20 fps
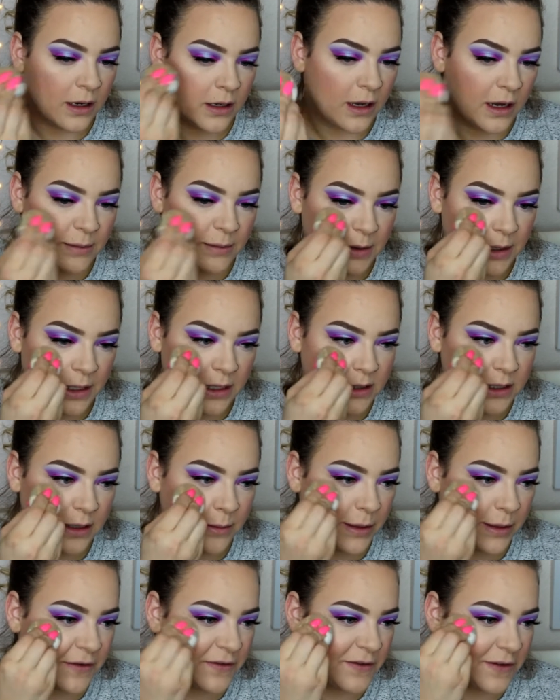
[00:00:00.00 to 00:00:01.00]
I picked
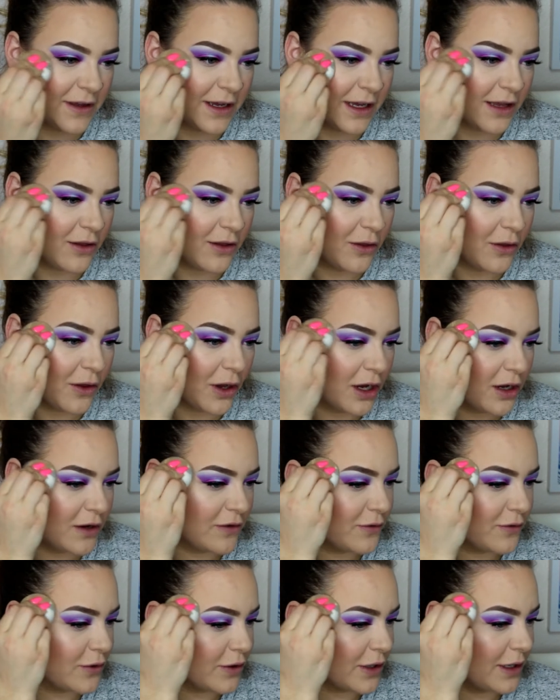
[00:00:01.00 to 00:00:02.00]
up, I feel like, a lot
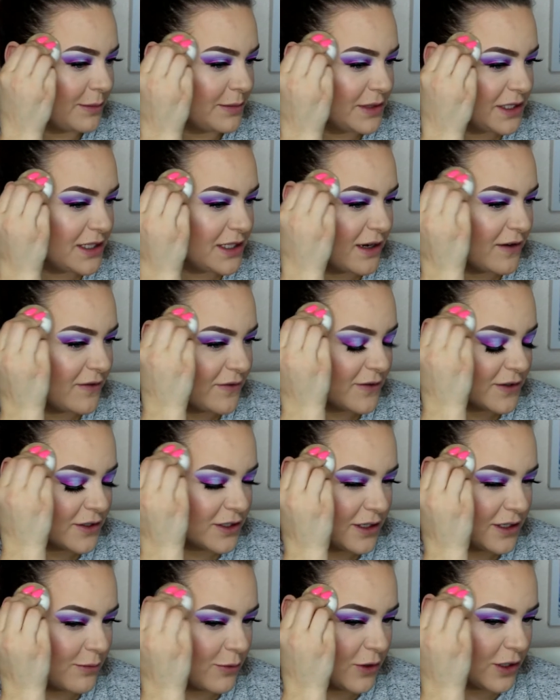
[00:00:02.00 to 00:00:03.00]
of cream stuff for
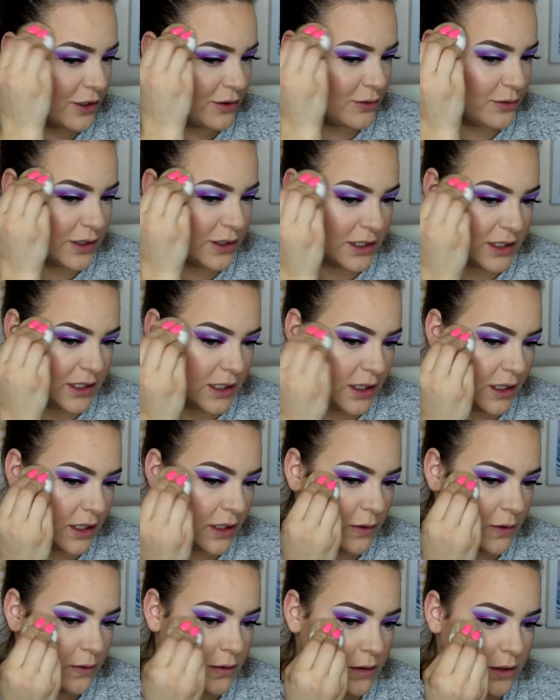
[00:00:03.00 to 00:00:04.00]
someone who doesn't
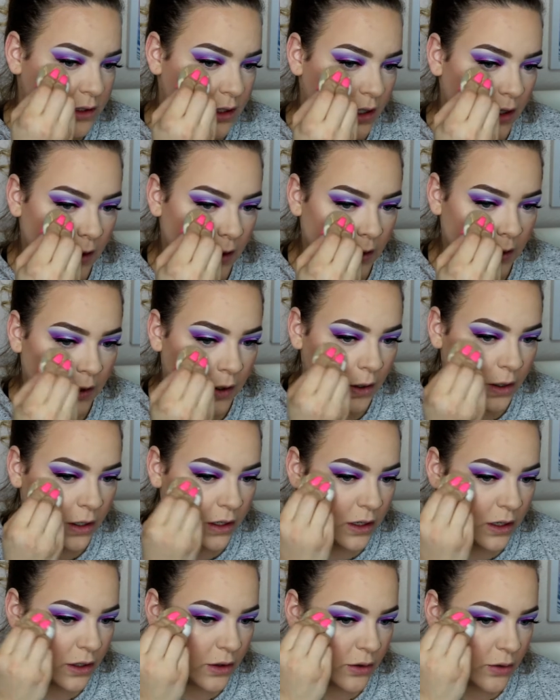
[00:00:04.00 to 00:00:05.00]
use
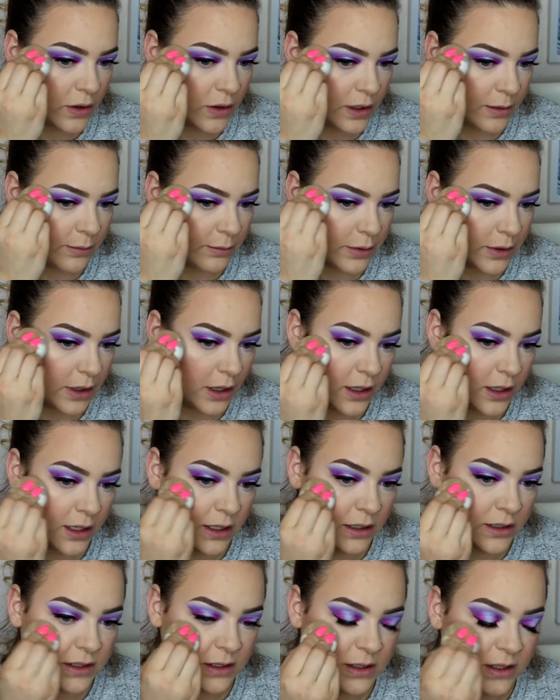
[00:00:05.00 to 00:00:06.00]
cream
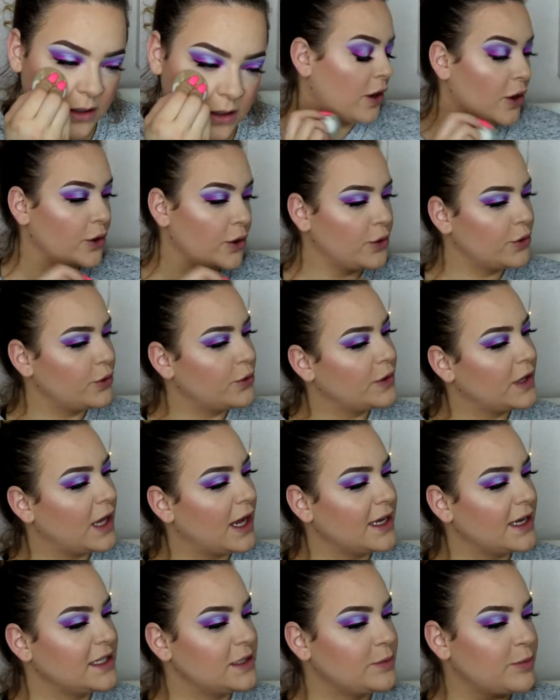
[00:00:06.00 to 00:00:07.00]
products. Ooh,
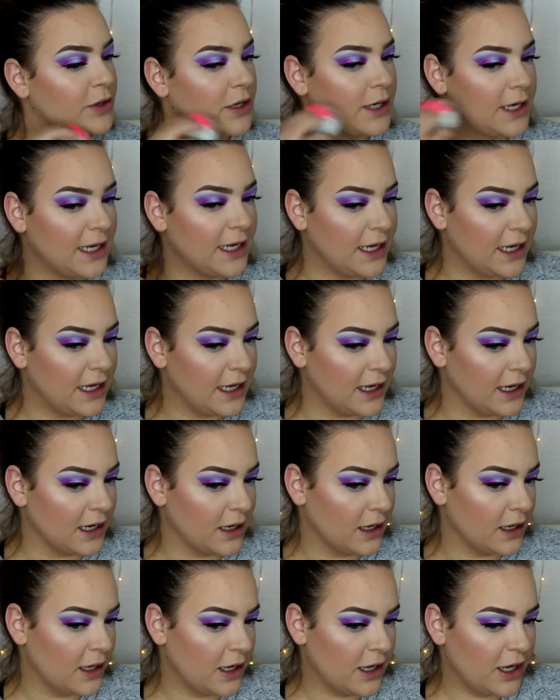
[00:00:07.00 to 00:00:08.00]
that is pretty.
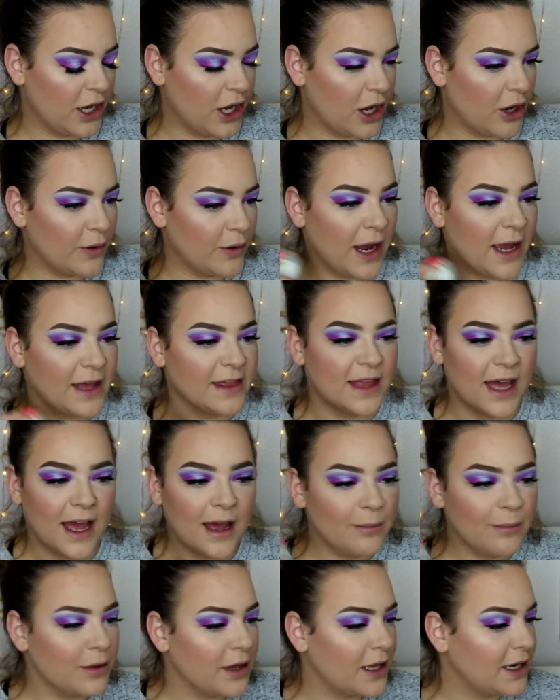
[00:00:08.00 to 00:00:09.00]
Okay,
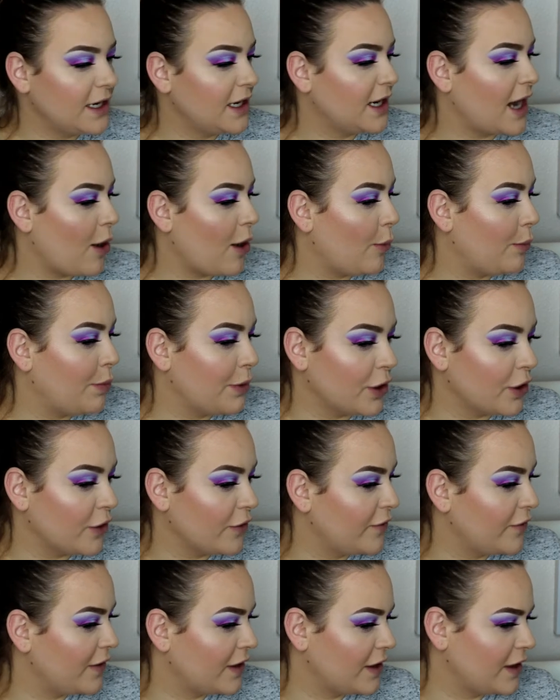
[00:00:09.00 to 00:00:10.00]
that blended out
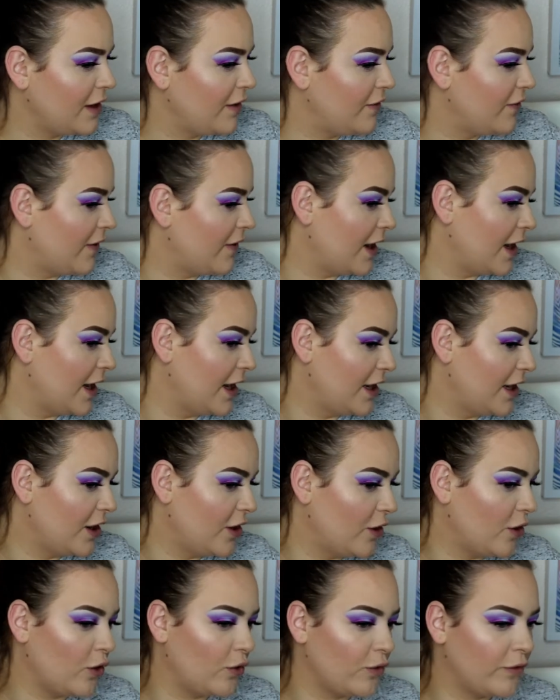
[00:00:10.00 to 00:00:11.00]
perfectly fine
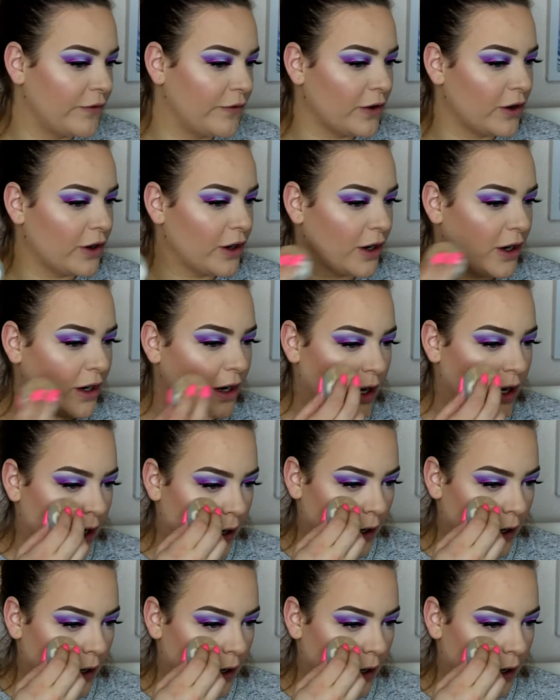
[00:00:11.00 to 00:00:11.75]
over